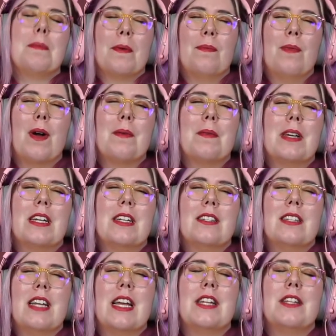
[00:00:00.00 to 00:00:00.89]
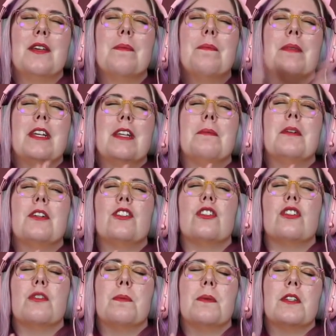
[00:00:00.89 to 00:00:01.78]
before we continue, please make
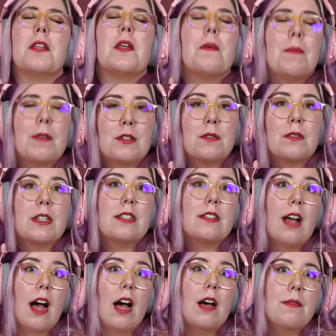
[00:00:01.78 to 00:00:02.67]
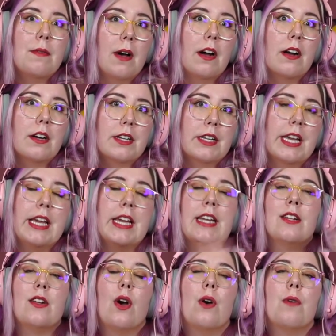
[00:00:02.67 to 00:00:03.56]
sure to support the official release of
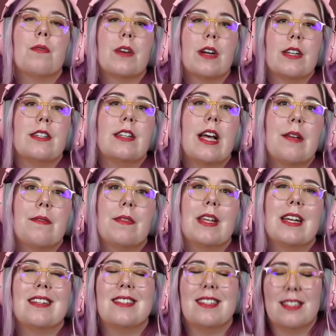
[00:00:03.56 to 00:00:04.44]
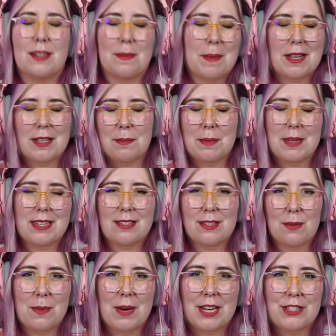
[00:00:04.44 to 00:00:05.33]
Arcane over on Netflix. It's the best
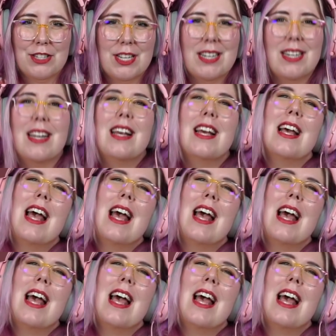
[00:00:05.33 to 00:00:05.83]
place to watch it.